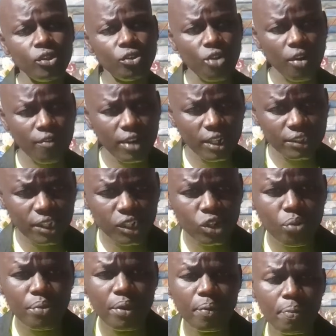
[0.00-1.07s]
You have listened
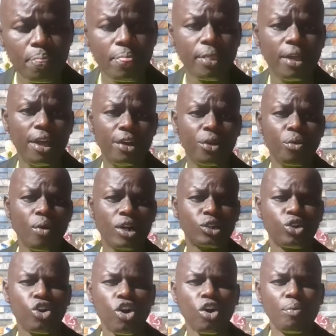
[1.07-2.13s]
to me and you want
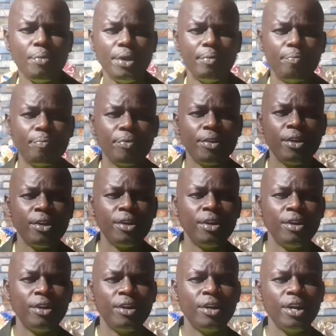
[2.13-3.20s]
to call me
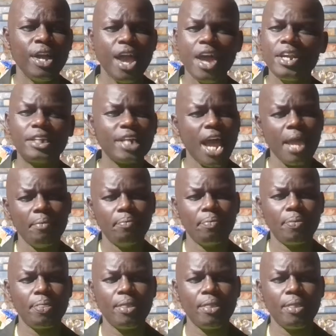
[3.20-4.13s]
anytime.